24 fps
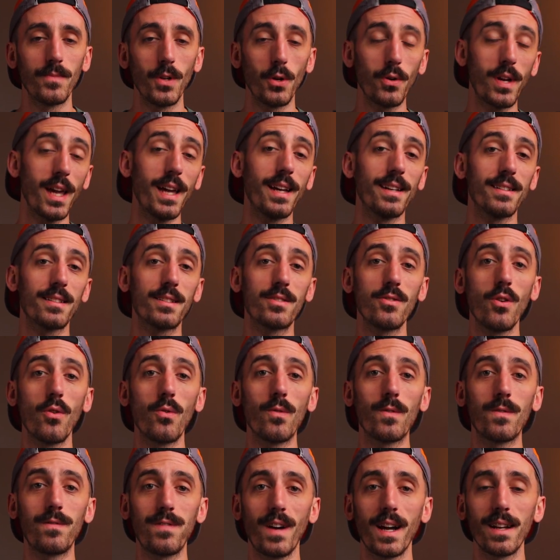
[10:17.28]
Okay, so
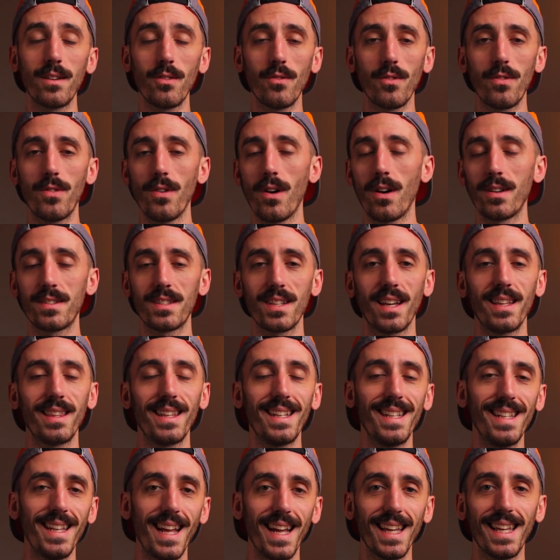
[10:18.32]
final thoughts on the
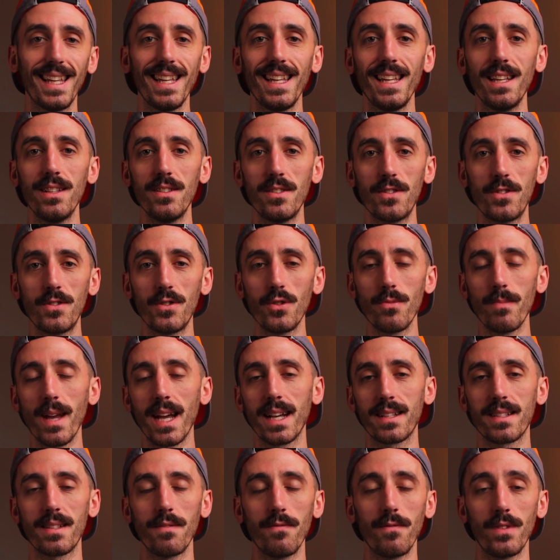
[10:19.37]
Nike
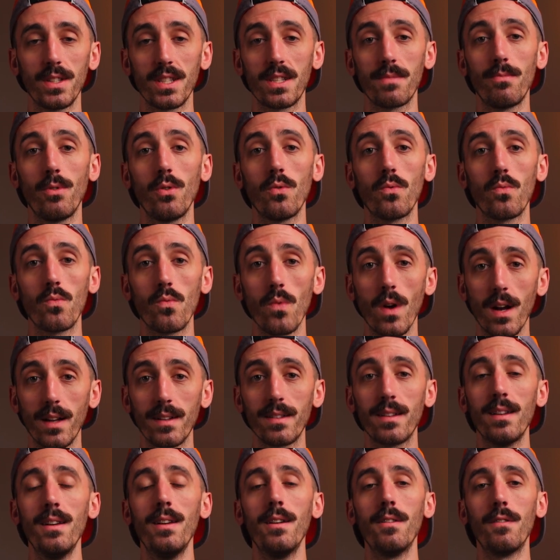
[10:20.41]
ZoomX Invincible
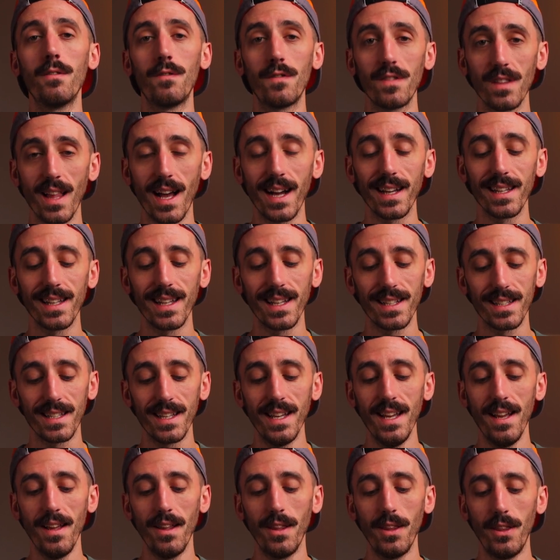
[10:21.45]
Run Flyknit.
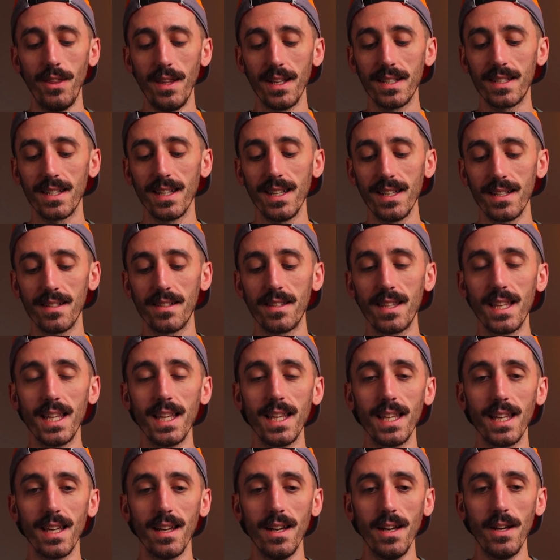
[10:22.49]
This is
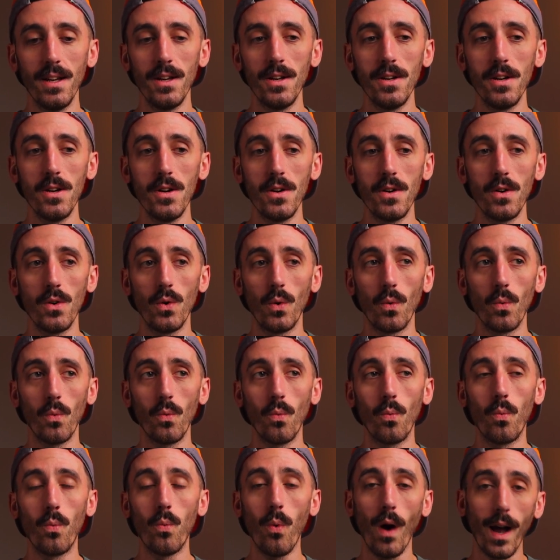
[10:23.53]
the
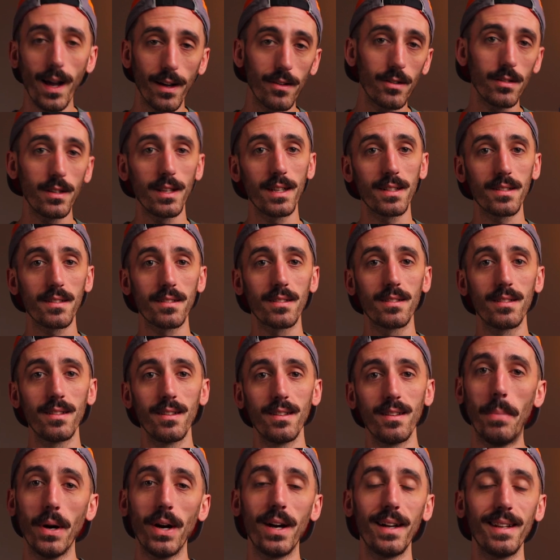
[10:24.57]
wildest,
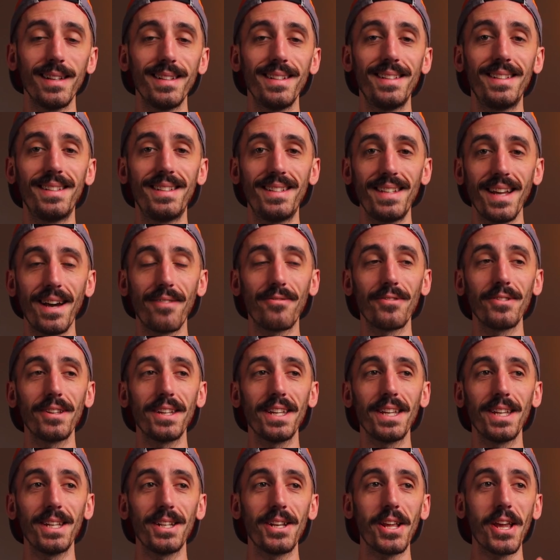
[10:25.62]
but
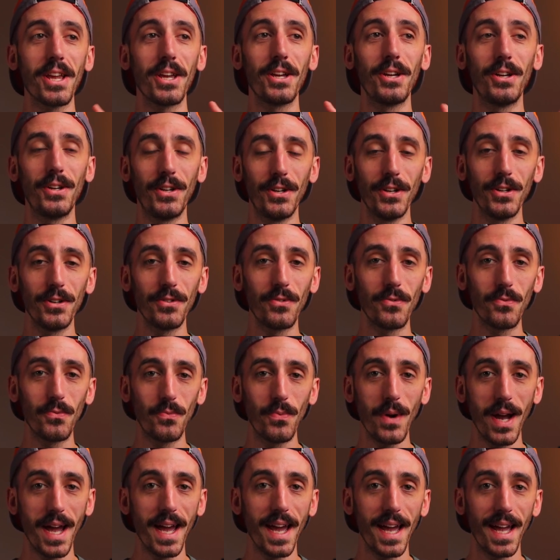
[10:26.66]
definitely in a good
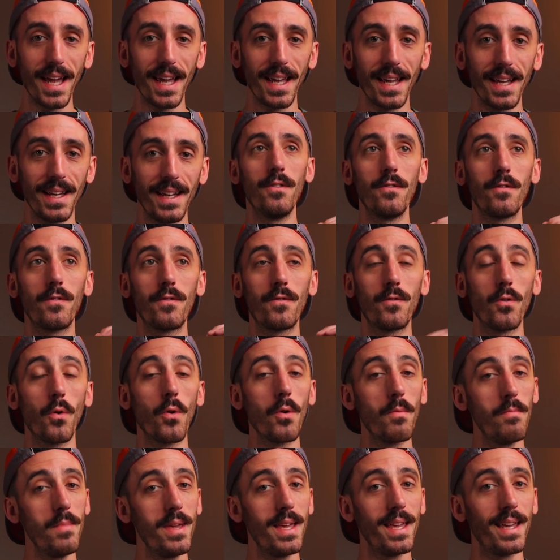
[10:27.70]
way
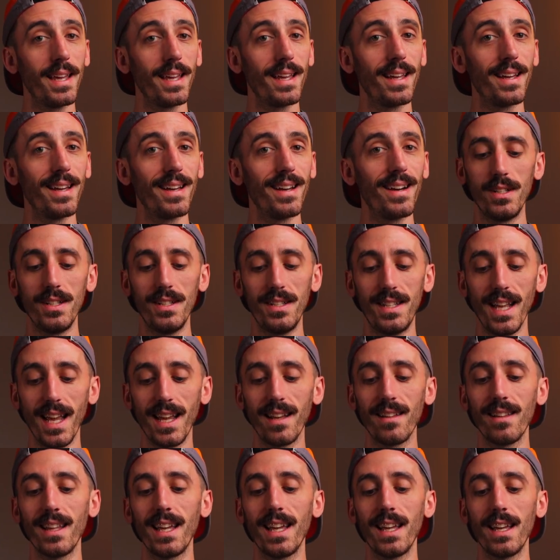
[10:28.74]
for me,
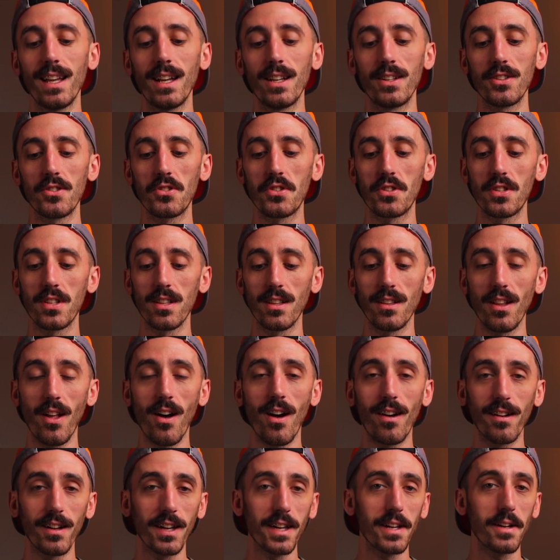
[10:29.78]
daily
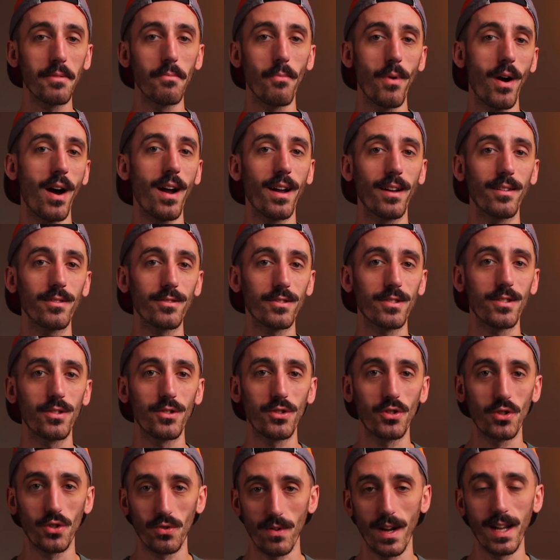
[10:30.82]
slogging miles
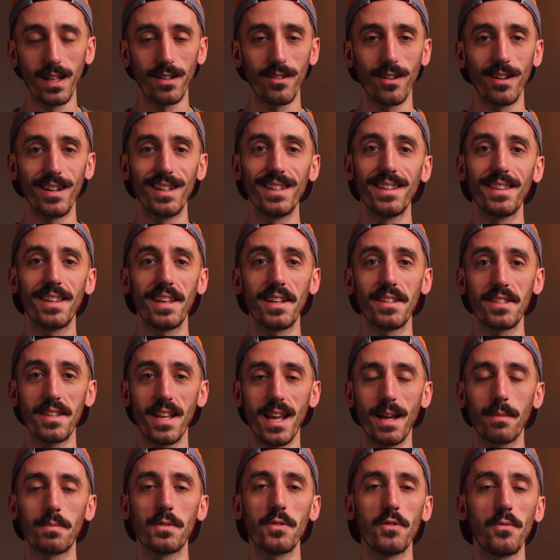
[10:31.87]
trainer. That is an
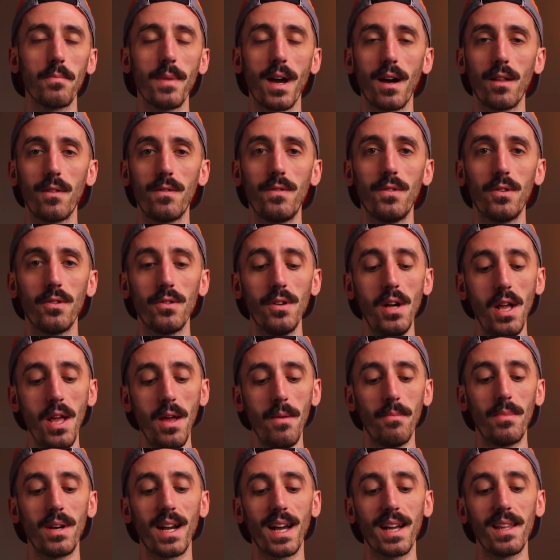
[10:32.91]
absolute mouthful,
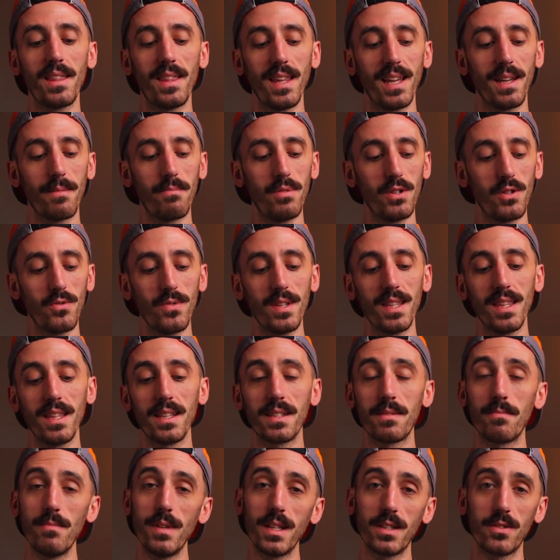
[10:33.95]
but I think between
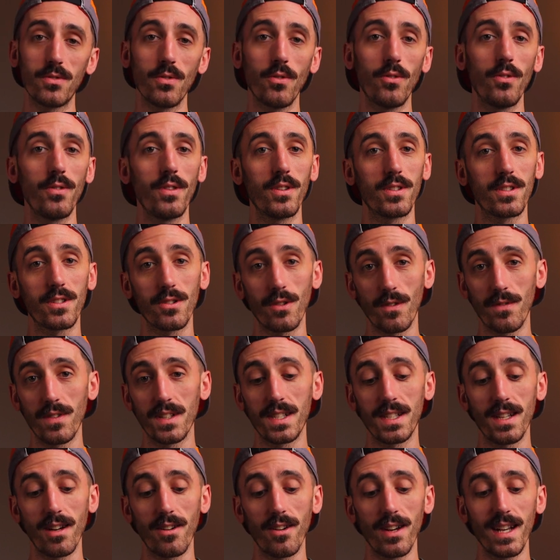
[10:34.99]
this midsole, the
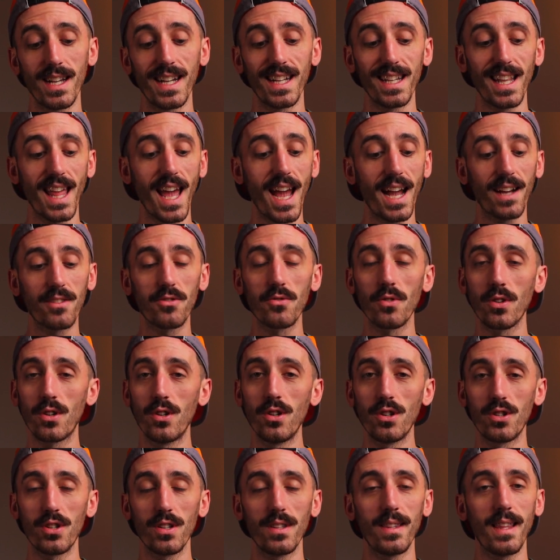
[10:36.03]
surface area, and the extra
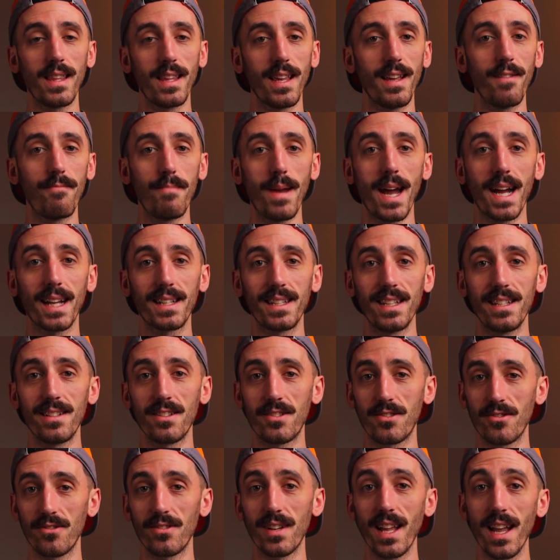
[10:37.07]
cushion that they've packed into
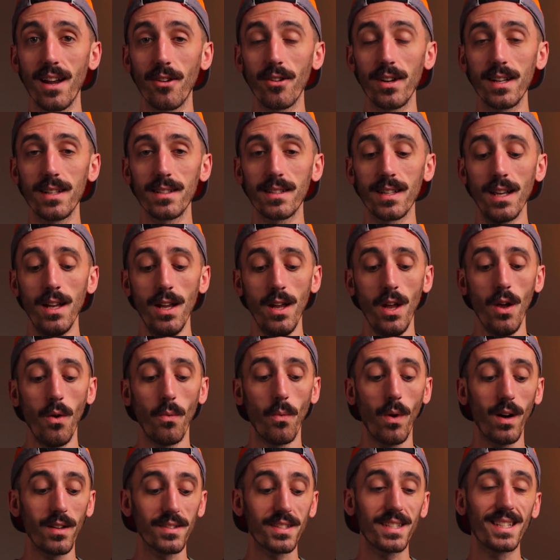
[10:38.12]
certain areas,
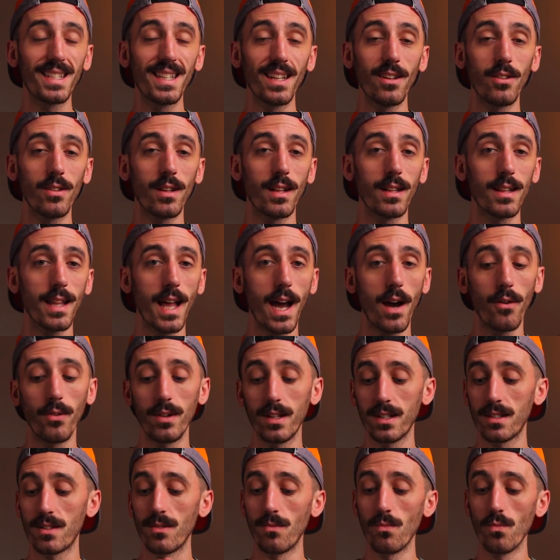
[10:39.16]
while still
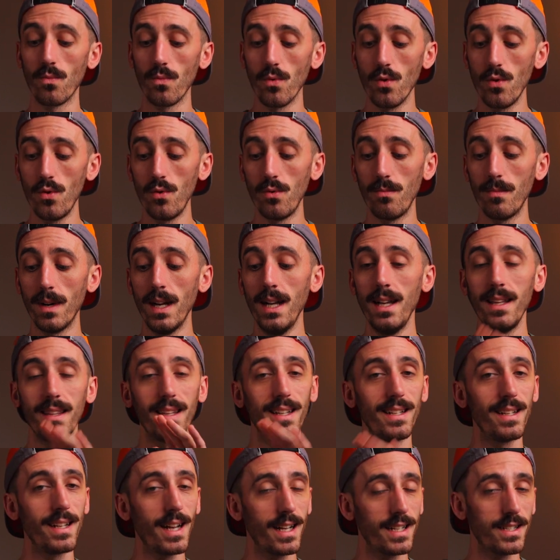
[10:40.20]
allowing some room,
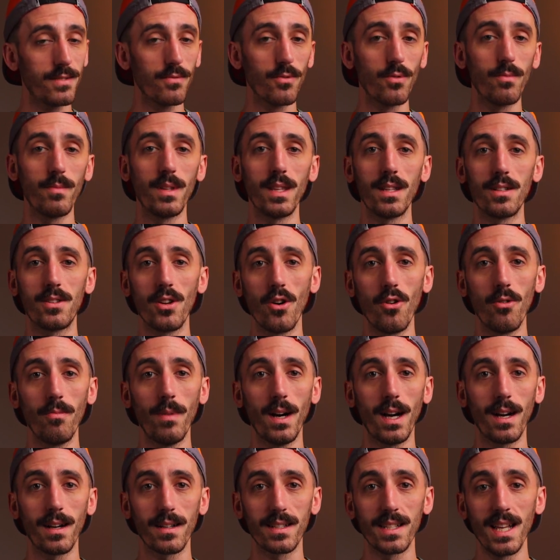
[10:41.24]
the nice room in the toe
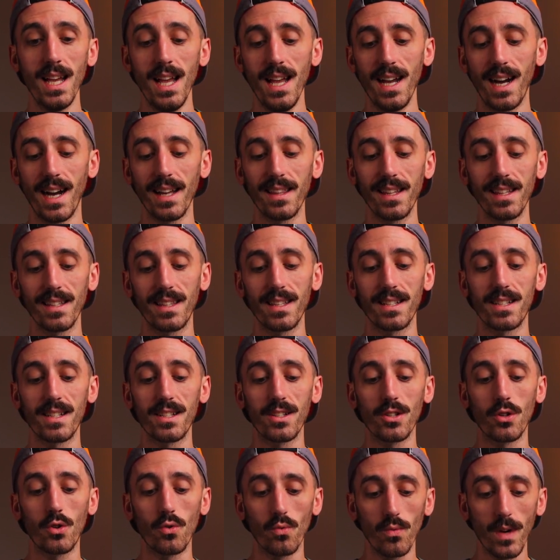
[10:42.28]
box, I think this
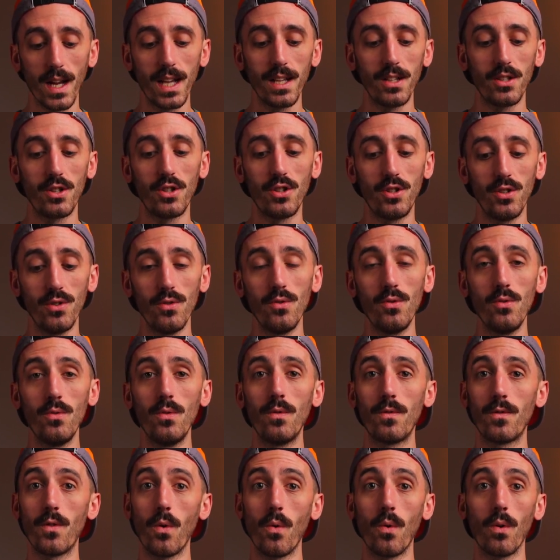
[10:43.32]
is a great shoe
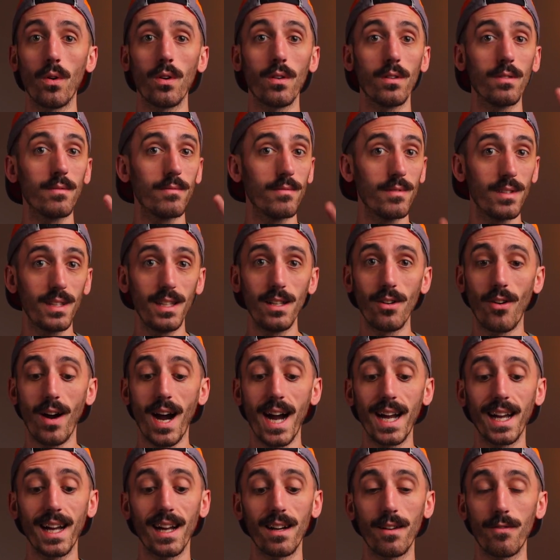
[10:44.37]
for,
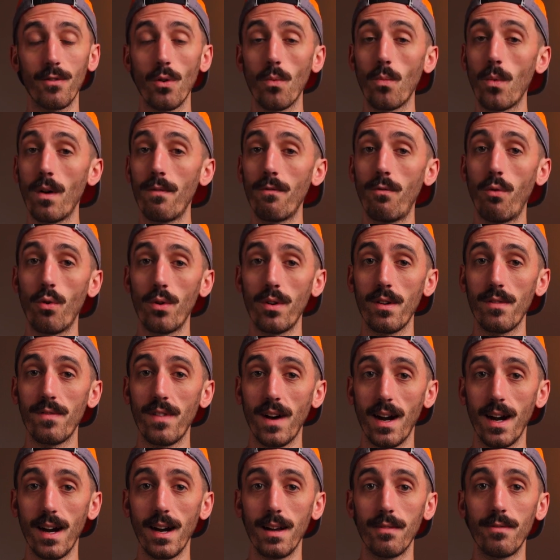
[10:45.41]
I got it for
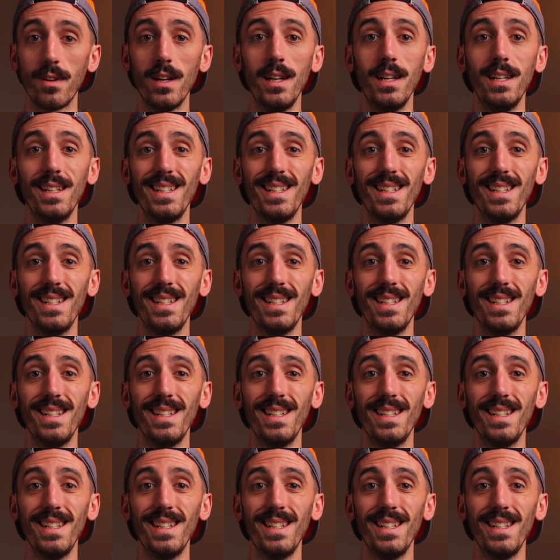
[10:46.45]
$145.